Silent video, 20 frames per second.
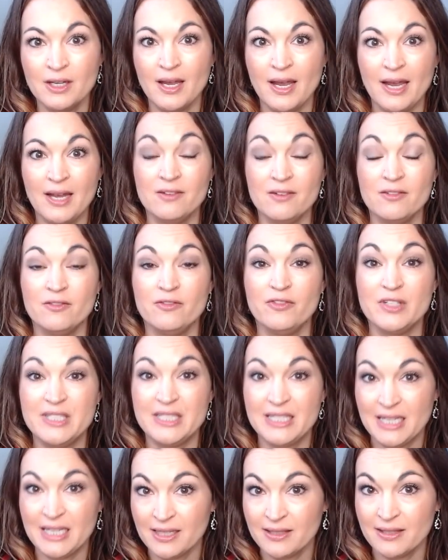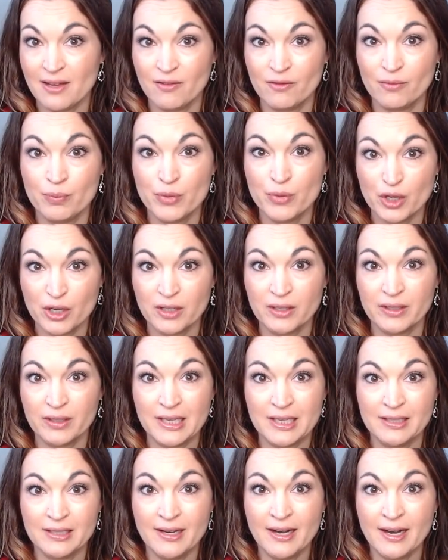and fatigue them thoroughly
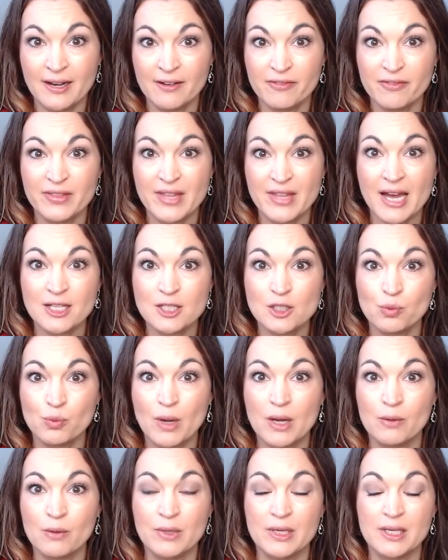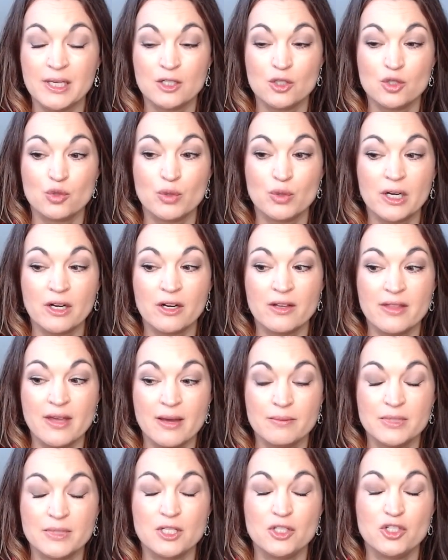enough, that's when we can trigger
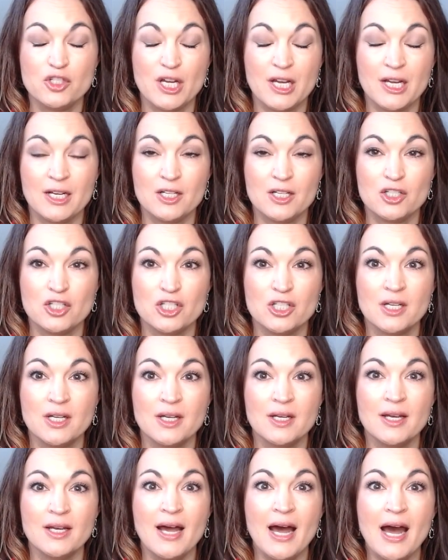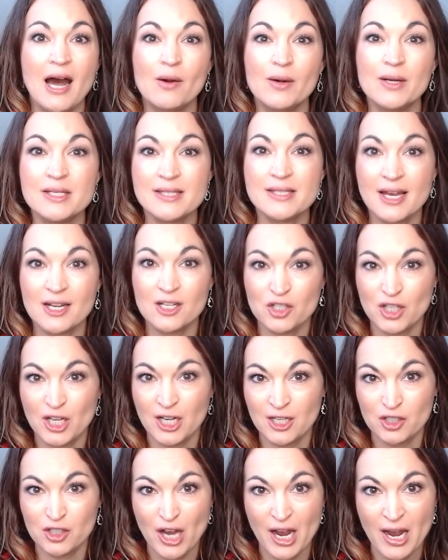them to change. How does that
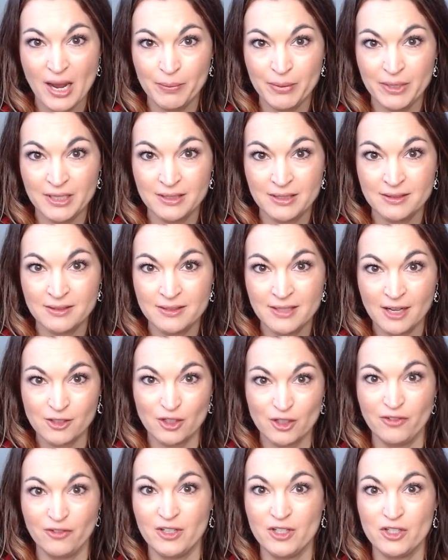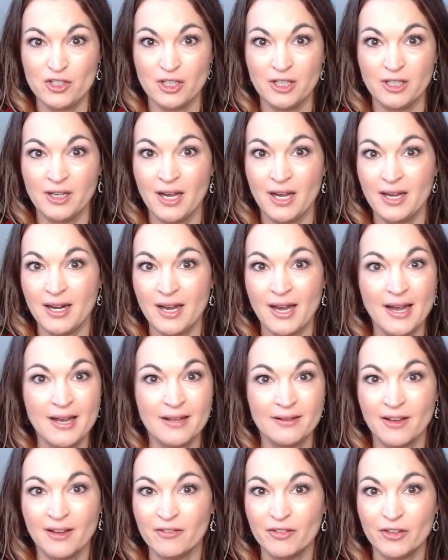change happen, Dr. Fisher, at a high
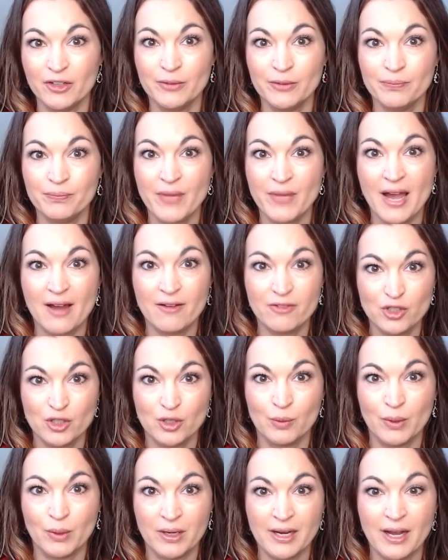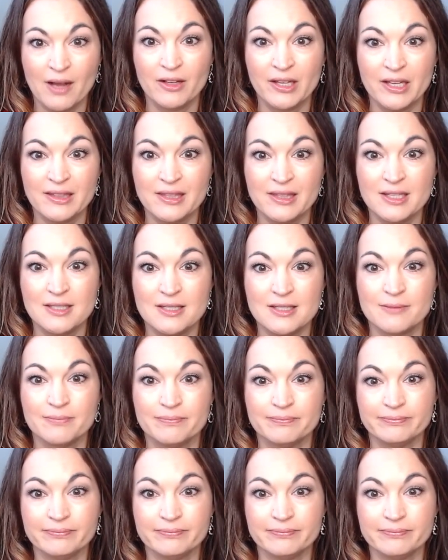level after a workout like this?